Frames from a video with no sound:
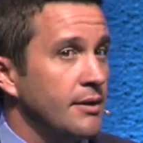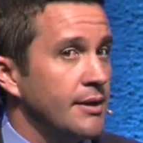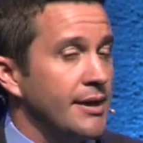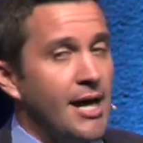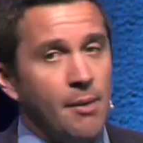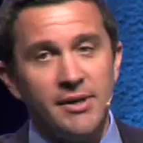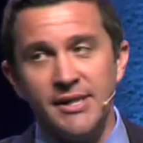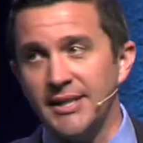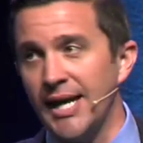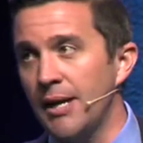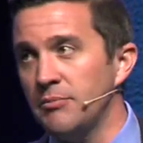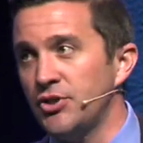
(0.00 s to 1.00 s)
And how many
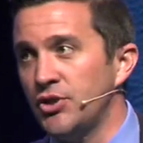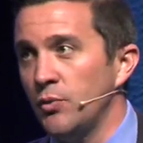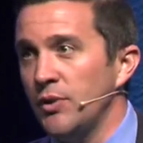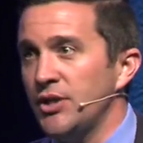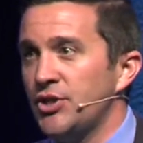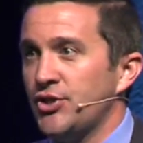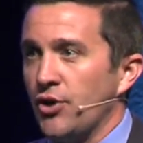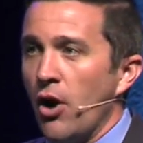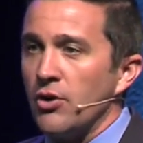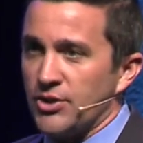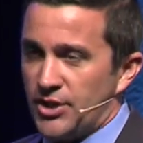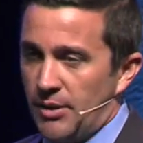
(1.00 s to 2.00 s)
times do we
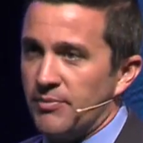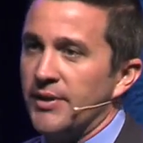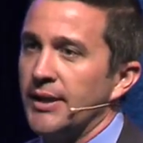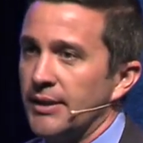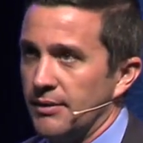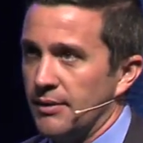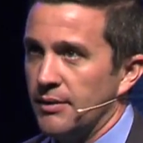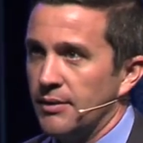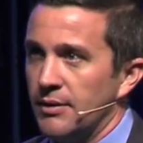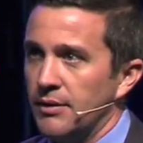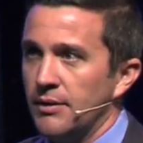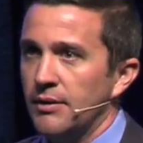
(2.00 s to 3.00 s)
start something
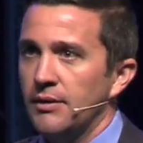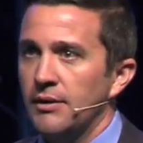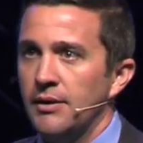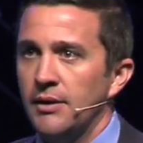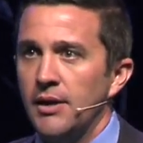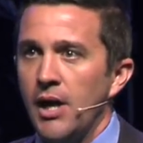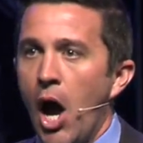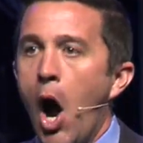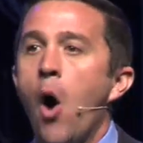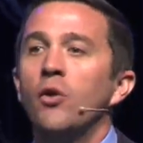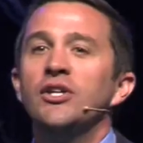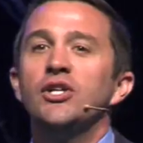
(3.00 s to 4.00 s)

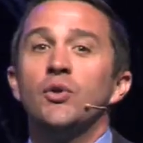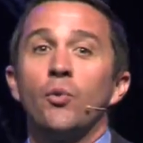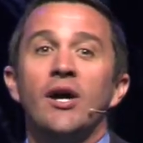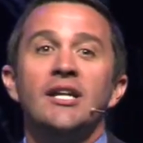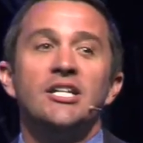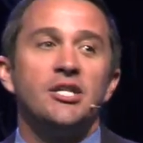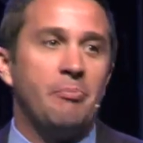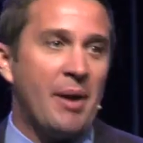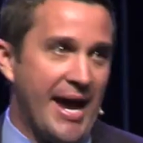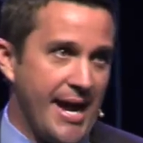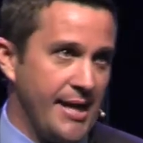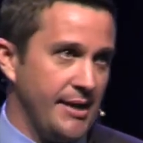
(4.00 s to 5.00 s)
only to run into
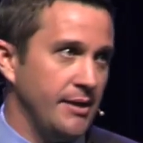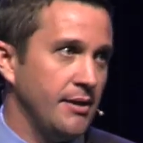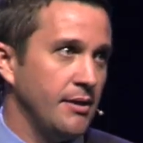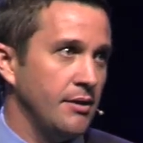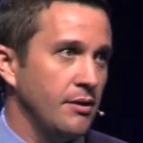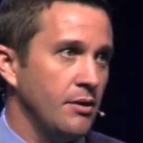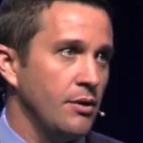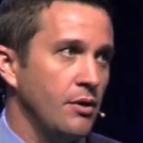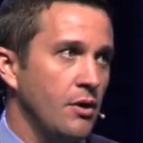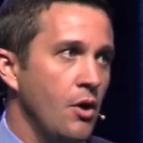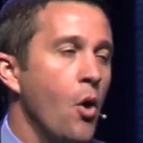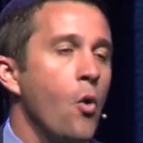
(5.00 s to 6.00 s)
pain
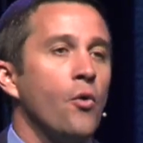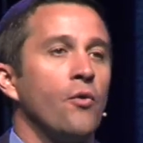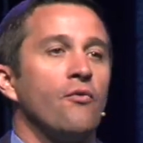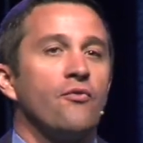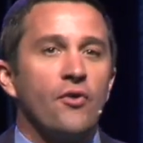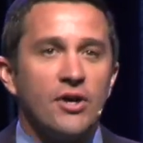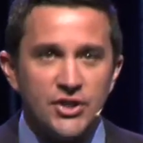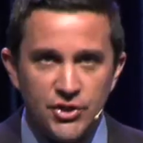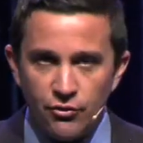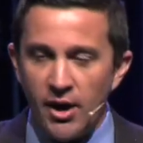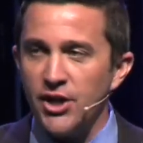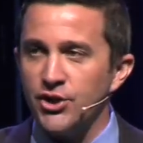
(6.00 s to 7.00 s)
or
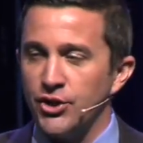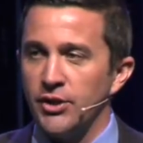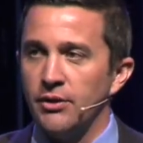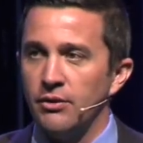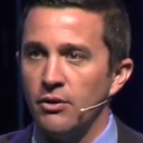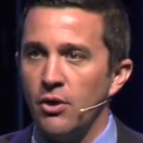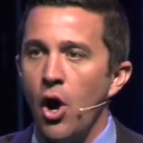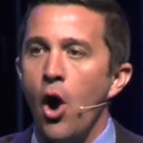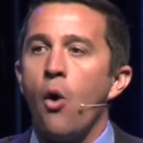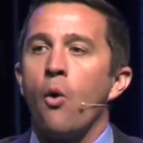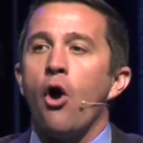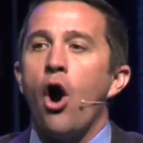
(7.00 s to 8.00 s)
frustration
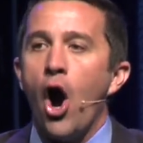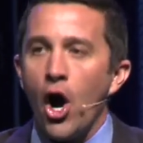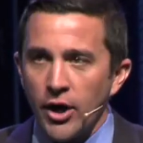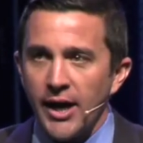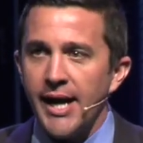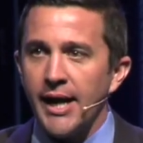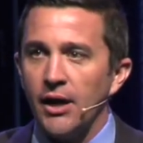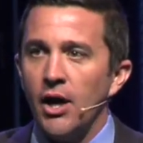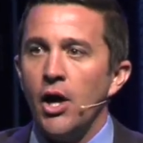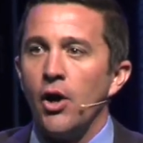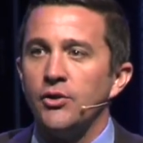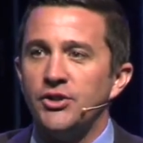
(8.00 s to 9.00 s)
or heartache or